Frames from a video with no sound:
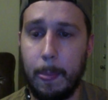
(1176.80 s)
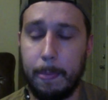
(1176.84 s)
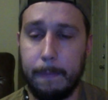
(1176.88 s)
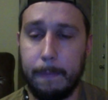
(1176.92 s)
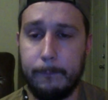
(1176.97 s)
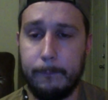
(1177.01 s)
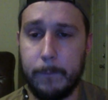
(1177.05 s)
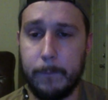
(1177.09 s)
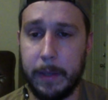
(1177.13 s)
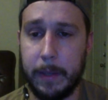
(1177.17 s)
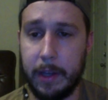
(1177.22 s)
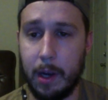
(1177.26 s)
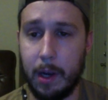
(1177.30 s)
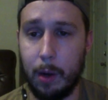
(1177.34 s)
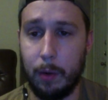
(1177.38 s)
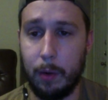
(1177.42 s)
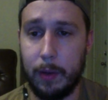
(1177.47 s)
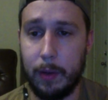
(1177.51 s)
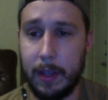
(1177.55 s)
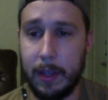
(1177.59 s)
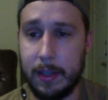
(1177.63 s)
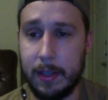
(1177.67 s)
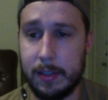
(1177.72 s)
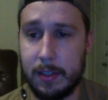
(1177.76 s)

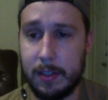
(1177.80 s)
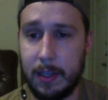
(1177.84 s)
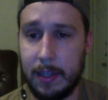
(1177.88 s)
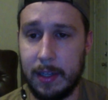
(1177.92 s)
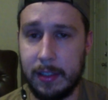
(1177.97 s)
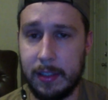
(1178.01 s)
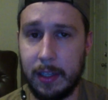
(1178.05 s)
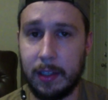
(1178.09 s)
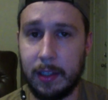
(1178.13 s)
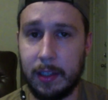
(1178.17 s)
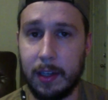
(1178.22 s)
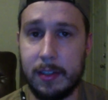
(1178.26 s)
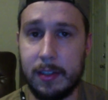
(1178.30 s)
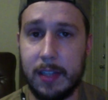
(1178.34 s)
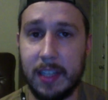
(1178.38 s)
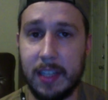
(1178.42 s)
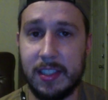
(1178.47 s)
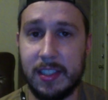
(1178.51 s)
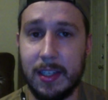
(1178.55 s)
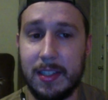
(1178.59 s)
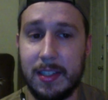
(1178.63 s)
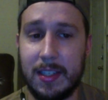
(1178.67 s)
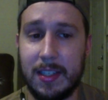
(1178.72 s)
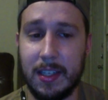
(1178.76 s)
his
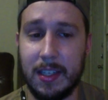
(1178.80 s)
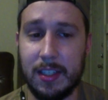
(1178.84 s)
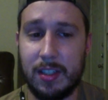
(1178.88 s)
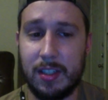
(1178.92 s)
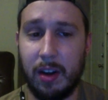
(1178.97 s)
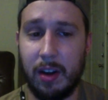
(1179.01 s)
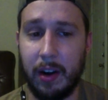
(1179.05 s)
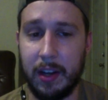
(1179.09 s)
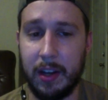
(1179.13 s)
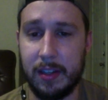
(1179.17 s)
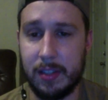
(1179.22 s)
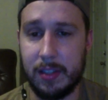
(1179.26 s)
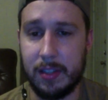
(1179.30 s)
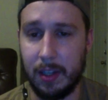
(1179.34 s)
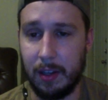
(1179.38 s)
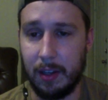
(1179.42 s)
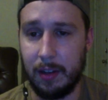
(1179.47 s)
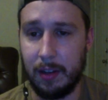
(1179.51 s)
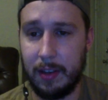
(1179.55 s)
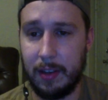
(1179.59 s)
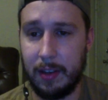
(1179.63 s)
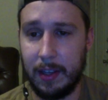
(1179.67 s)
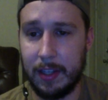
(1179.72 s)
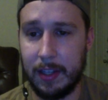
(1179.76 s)
inconsistency is starting
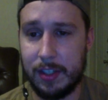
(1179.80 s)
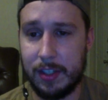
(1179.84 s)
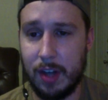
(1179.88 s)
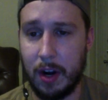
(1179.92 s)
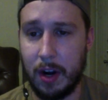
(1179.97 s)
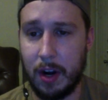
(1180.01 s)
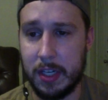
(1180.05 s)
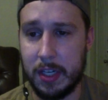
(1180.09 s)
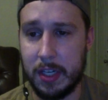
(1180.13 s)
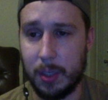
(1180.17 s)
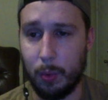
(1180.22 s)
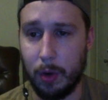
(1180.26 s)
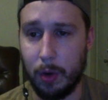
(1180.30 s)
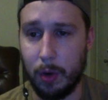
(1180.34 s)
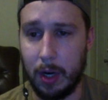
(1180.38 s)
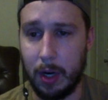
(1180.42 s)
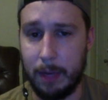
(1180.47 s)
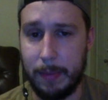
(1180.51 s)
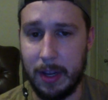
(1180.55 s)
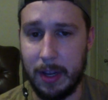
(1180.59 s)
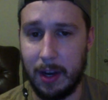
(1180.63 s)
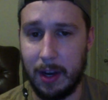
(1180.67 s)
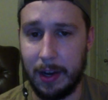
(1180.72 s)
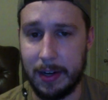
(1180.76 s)
to worry
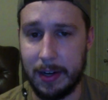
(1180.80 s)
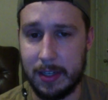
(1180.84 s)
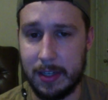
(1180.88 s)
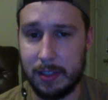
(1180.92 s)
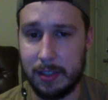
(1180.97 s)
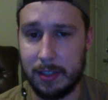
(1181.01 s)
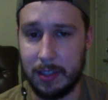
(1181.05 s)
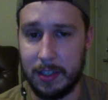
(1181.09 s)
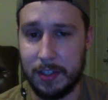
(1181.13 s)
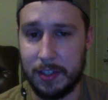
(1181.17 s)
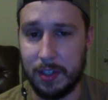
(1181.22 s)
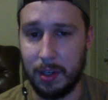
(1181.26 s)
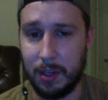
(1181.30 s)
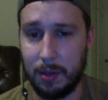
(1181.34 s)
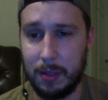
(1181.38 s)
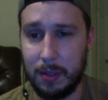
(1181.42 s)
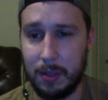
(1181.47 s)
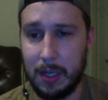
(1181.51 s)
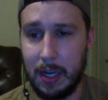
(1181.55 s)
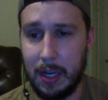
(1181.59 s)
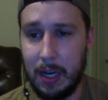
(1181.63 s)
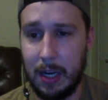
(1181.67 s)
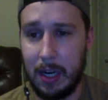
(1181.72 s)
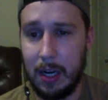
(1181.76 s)
me, honestly. So
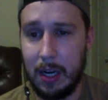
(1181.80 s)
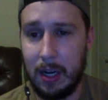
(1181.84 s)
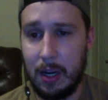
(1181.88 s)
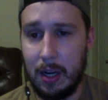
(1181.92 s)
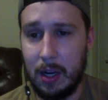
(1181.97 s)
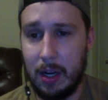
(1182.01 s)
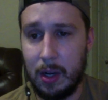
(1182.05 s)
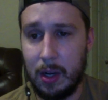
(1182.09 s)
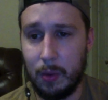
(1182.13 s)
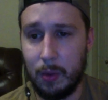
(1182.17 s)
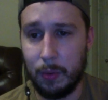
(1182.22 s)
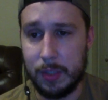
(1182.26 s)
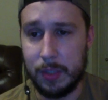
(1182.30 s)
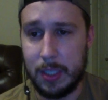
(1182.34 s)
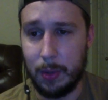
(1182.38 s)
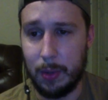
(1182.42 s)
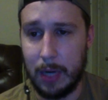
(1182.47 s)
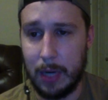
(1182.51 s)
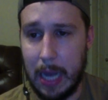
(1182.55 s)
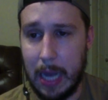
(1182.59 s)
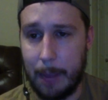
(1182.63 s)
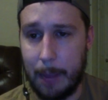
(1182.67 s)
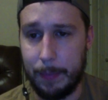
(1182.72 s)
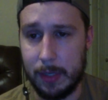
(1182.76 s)
we'll see what
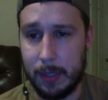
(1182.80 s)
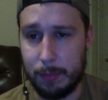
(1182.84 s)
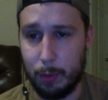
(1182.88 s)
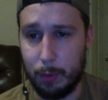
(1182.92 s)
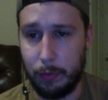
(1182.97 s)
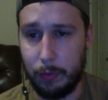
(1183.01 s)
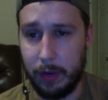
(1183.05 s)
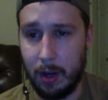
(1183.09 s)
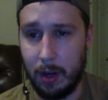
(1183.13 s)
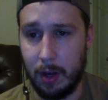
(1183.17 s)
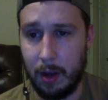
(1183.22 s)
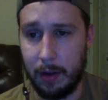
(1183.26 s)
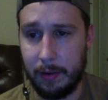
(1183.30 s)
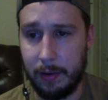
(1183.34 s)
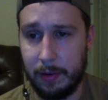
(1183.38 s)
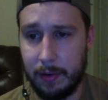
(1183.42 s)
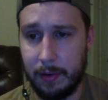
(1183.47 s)
happens moving on.